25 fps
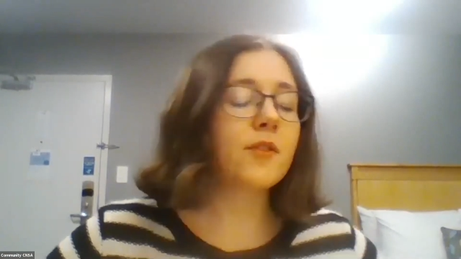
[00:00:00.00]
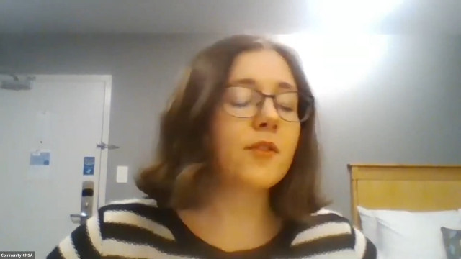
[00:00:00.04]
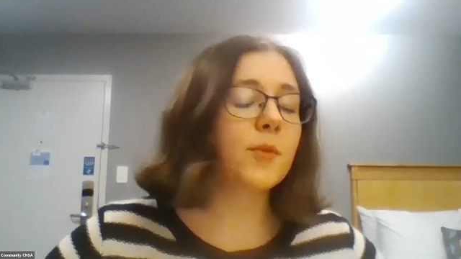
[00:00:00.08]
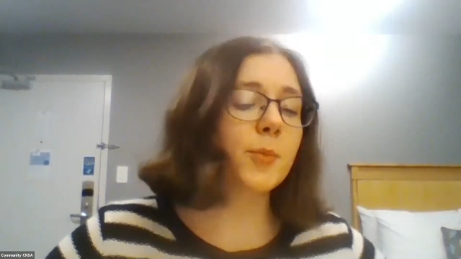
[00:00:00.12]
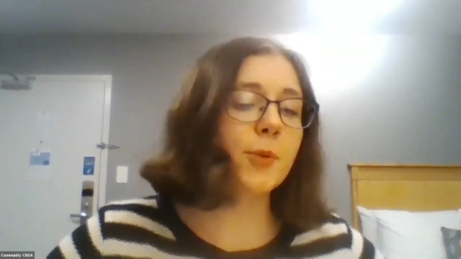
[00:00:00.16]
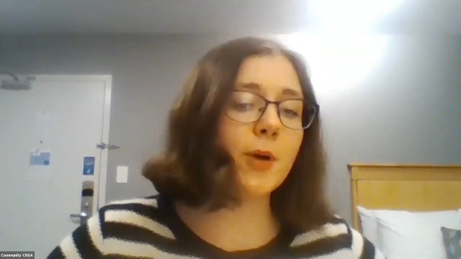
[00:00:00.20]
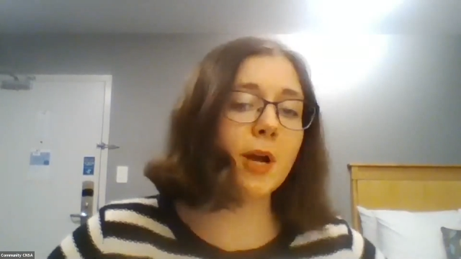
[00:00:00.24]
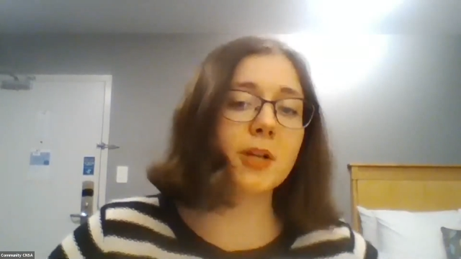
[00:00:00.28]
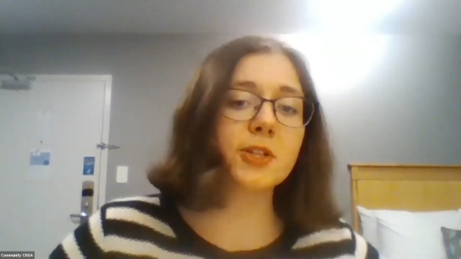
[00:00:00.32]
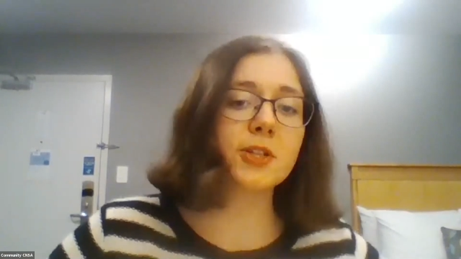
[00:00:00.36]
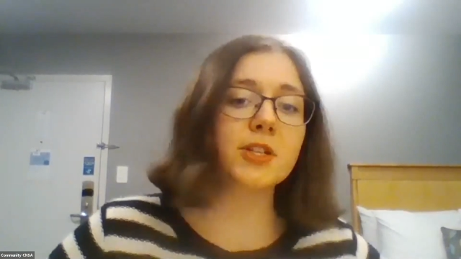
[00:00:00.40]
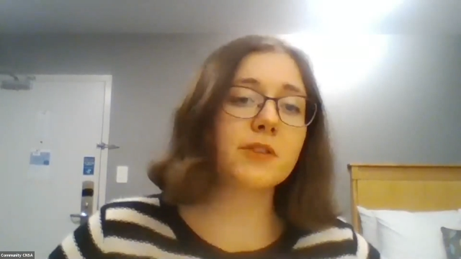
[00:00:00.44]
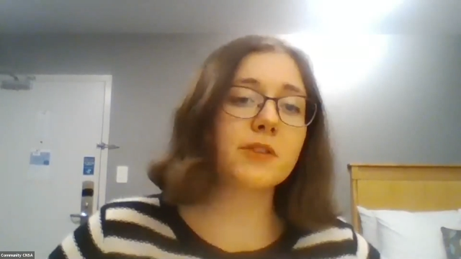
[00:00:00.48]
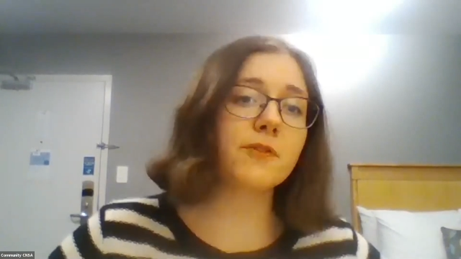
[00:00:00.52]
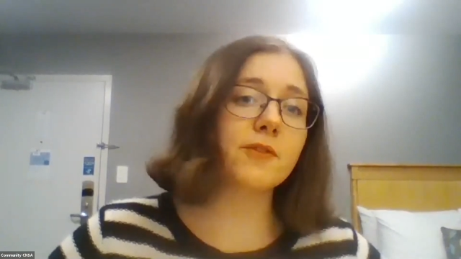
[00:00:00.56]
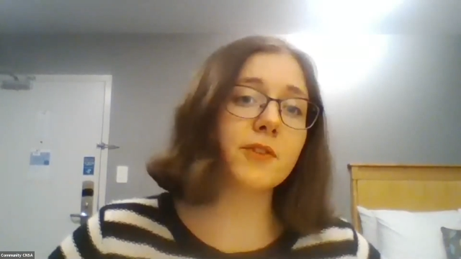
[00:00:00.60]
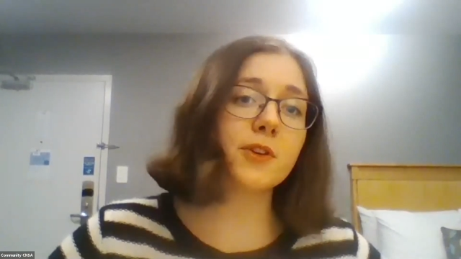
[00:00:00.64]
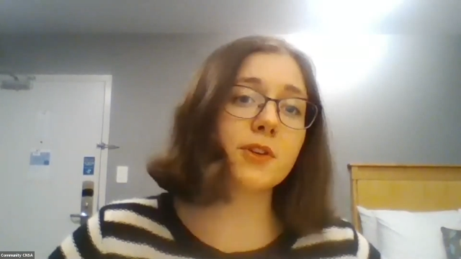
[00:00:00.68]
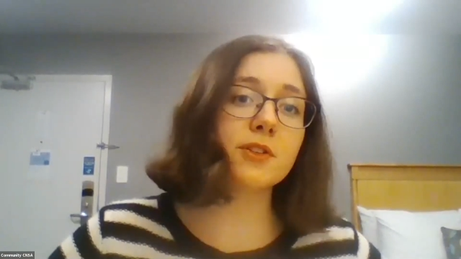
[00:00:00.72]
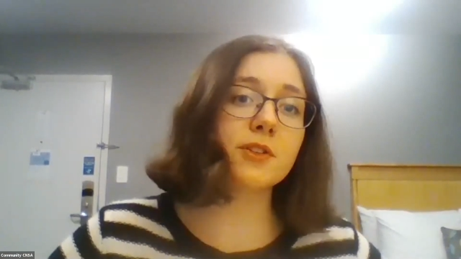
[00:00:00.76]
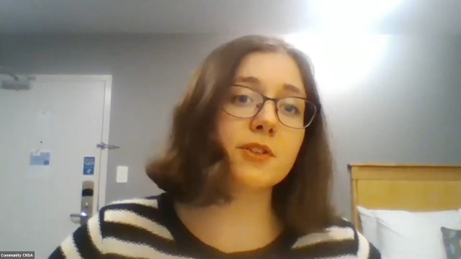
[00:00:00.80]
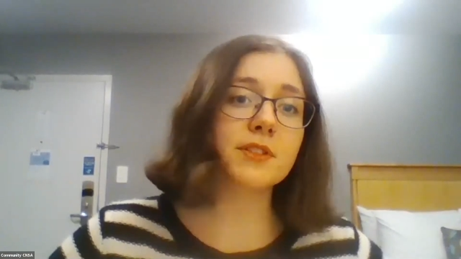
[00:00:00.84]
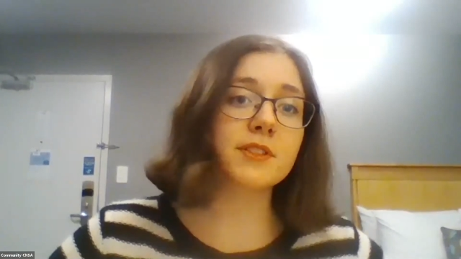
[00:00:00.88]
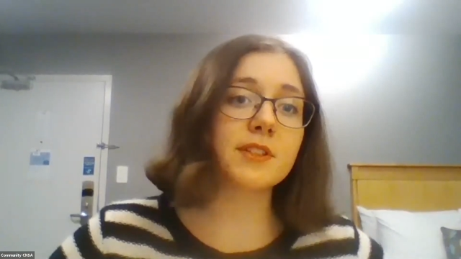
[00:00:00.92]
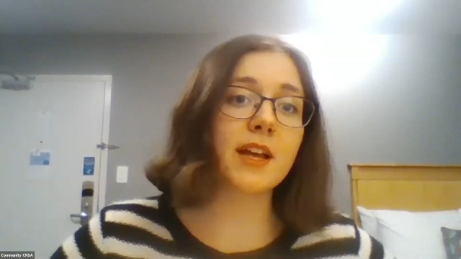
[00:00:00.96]
project
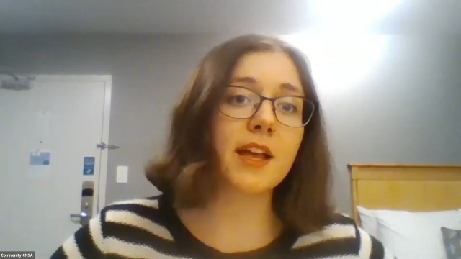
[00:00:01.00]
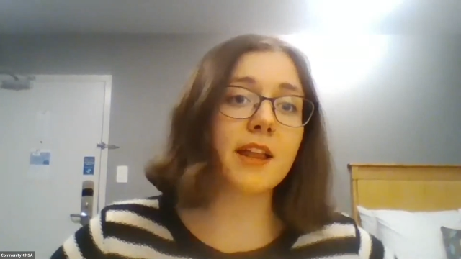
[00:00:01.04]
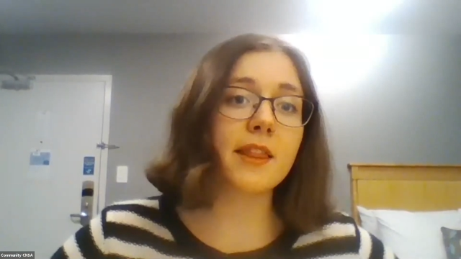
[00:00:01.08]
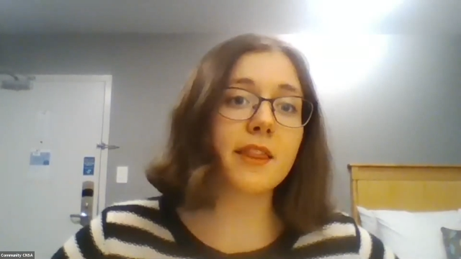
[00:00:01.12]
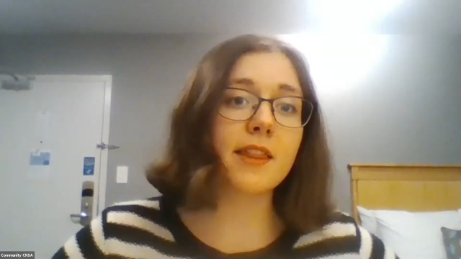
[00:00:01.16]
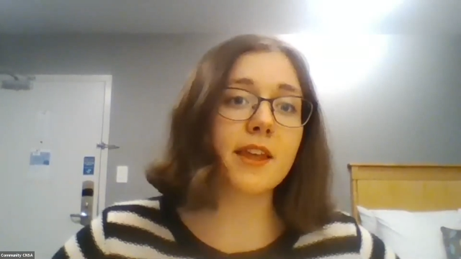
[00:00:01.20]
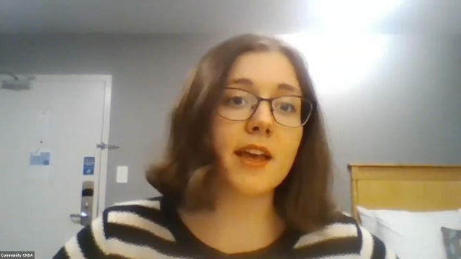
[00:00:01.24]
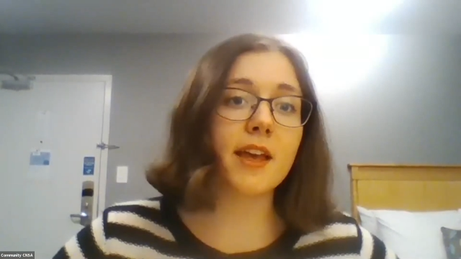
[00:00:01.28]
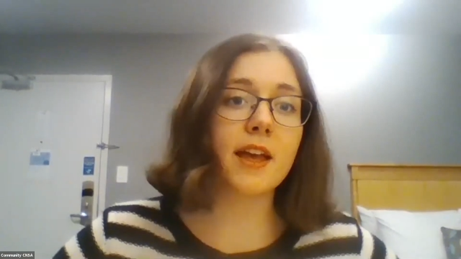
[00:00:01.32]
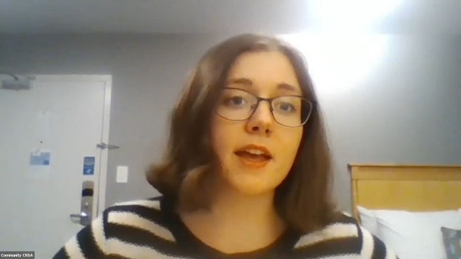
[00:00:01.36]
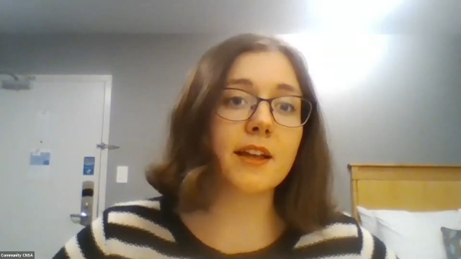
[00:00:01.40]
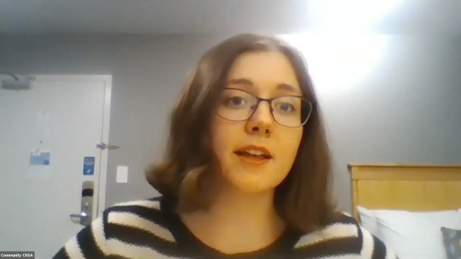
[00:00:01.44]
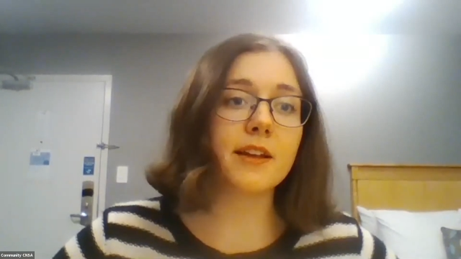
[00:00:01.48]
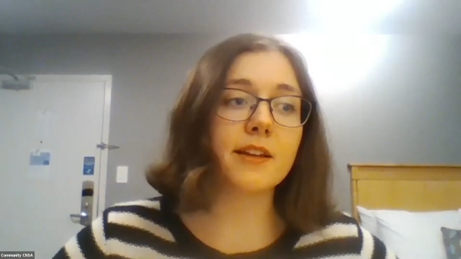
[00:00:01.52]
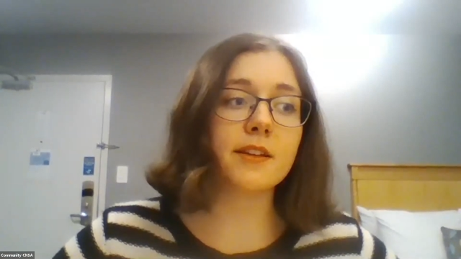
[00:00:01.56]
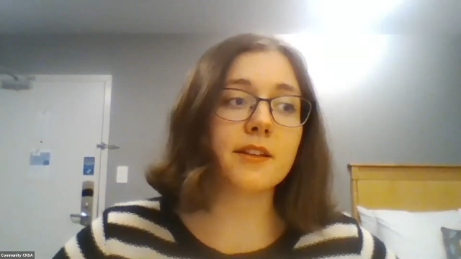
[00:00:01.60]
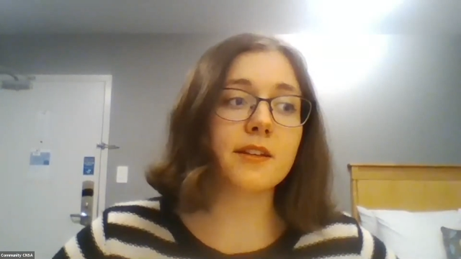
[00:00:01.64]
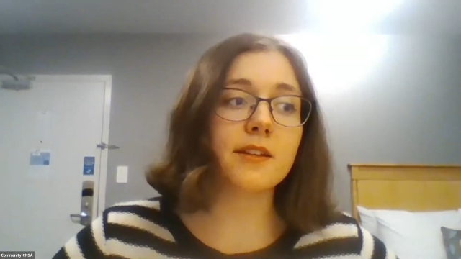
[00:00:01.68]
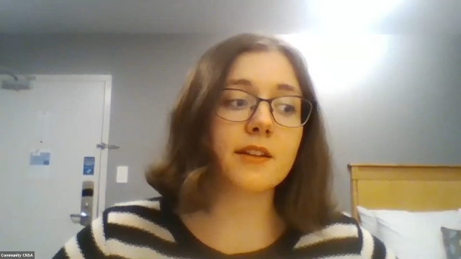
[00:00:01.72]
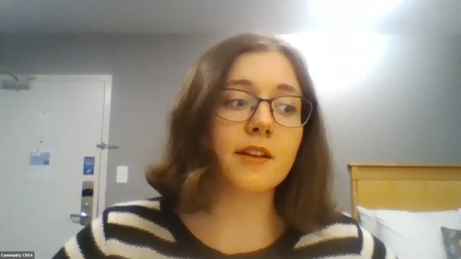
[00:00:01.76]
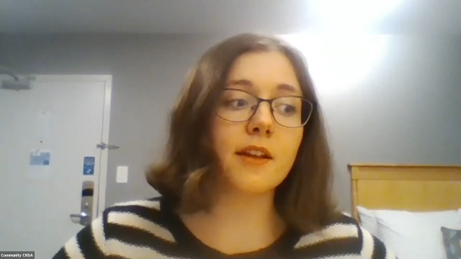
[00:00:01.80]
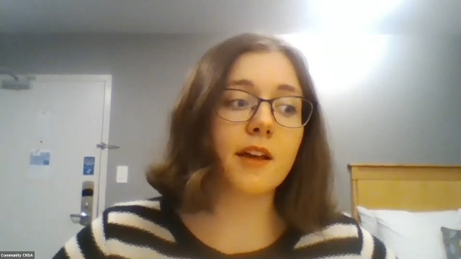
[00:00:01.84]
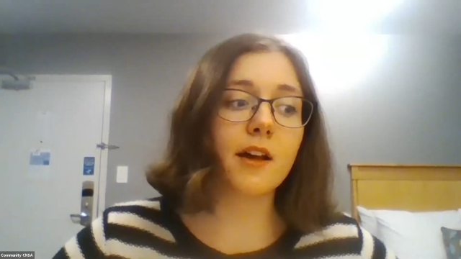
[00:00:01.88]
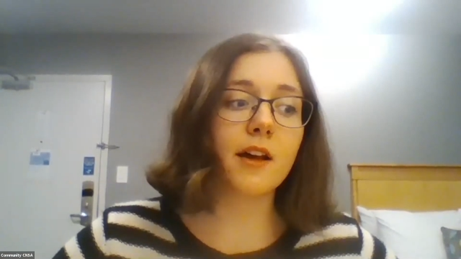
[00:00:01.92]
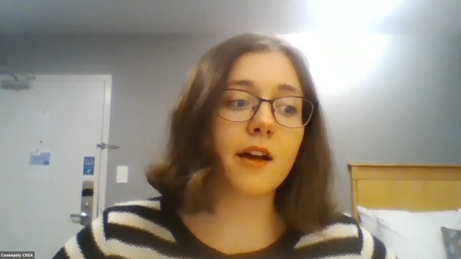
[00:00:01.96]
first and then